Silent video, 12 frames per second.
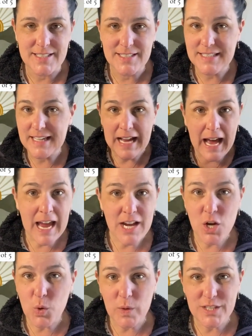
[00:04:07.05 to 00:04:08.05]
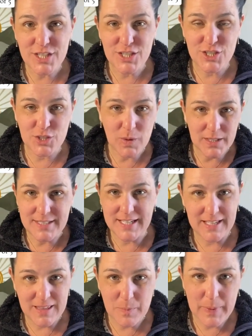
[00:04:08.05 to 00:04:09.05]
It's like, I know what to do. I'll
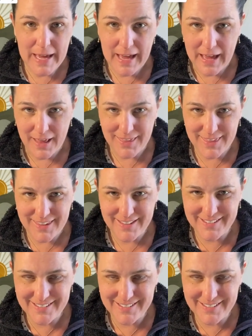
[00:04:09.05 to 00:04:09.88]
take the path.